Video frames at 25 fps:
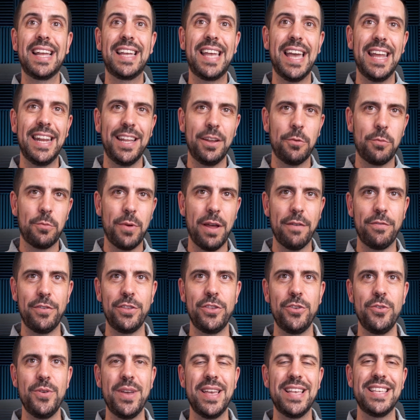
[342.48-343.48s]
getting
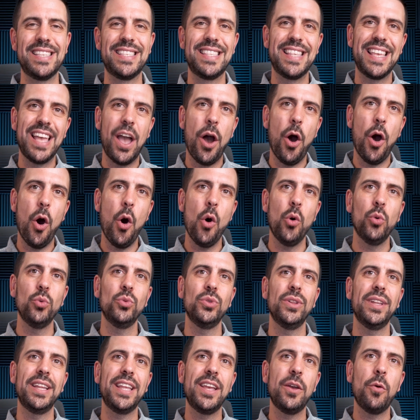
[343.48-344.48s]
revenue is the
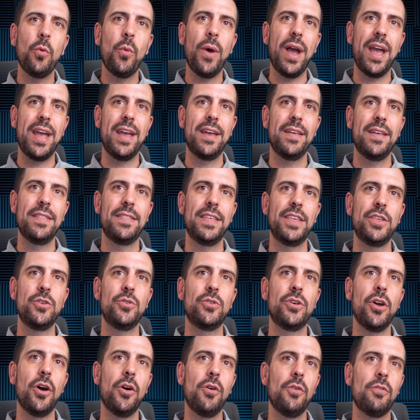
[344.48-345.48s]
only way that you
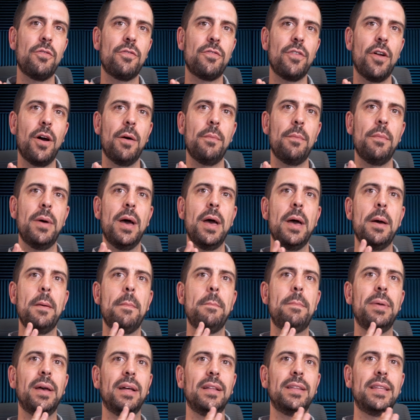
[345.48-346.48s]
go from
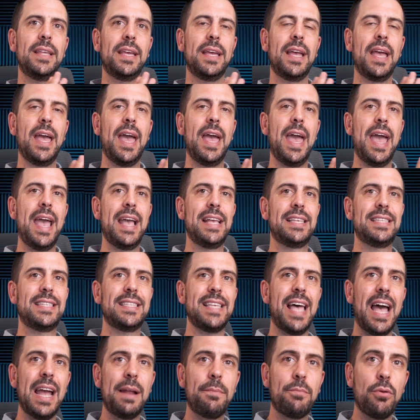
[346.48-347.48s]
building a
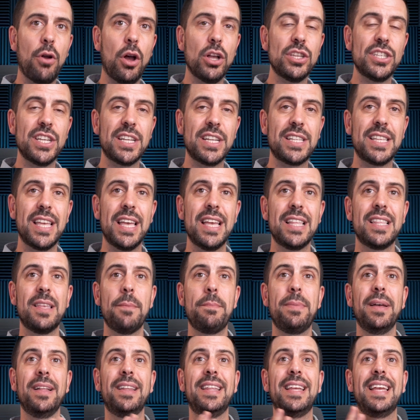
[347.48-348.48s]
side project to
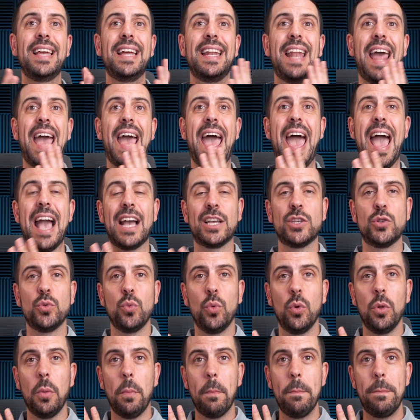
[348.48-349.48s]
building an
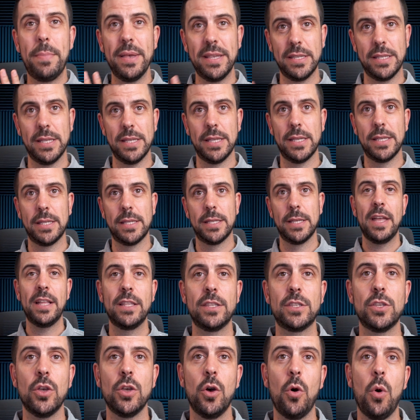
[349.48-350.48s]
actual business.
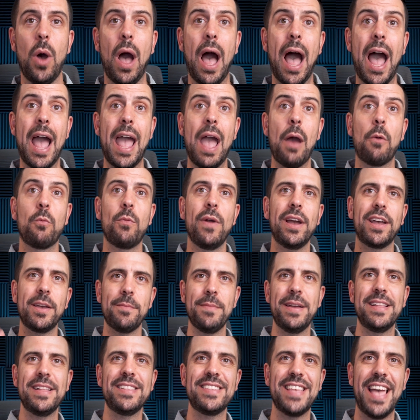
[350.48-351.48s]
And so I
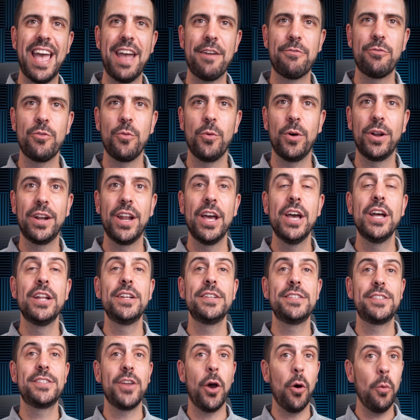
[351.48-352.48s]
recommend to everyone,
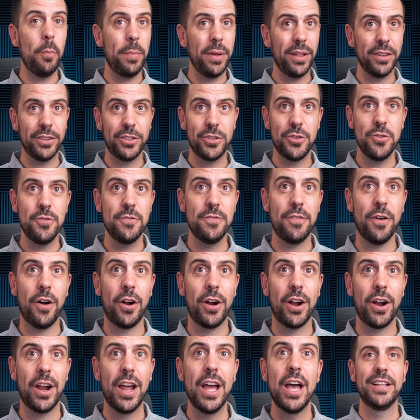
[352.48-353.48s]
don't build too
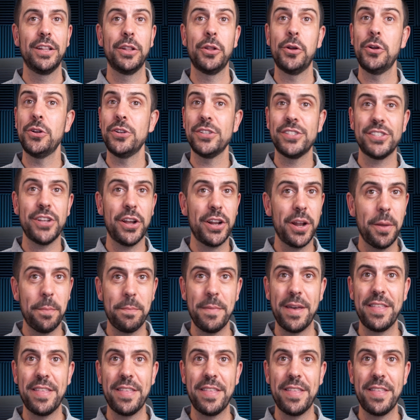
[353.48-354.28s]
far, learn startup